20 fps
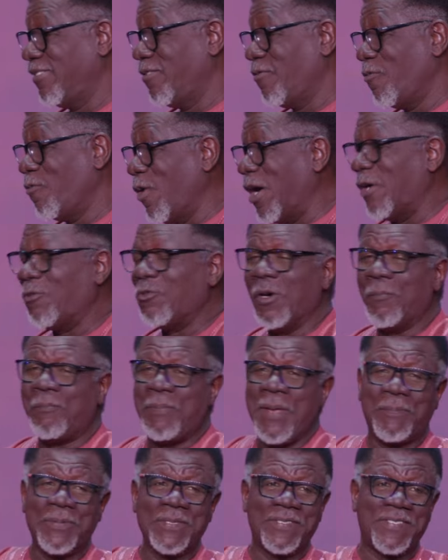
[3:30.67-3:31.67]
What will
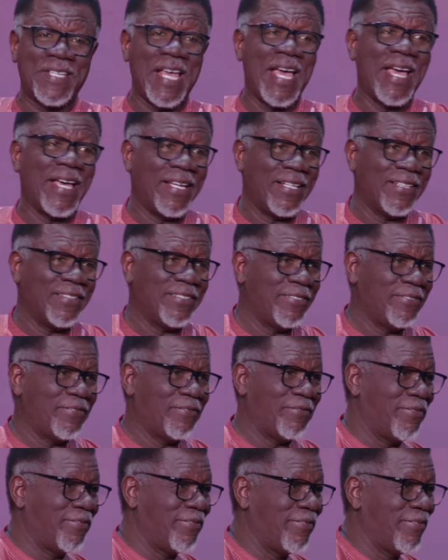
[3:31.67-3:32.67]
people say?
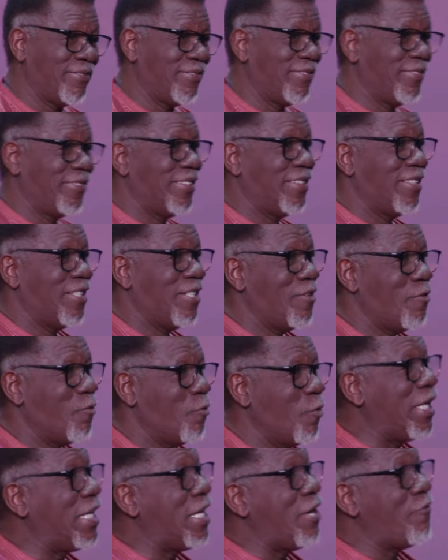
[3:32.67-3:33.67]

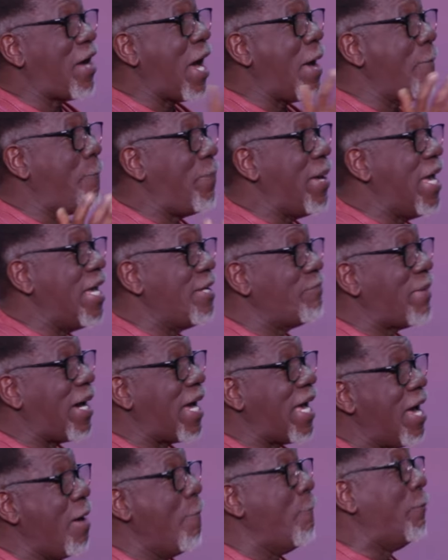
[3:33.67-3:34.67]
What if I paint my
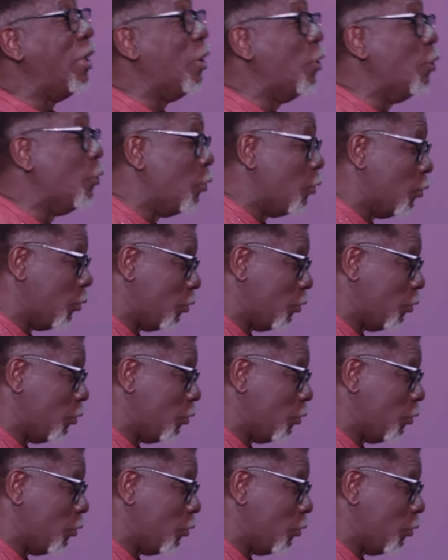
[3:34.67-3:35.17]
hair blue?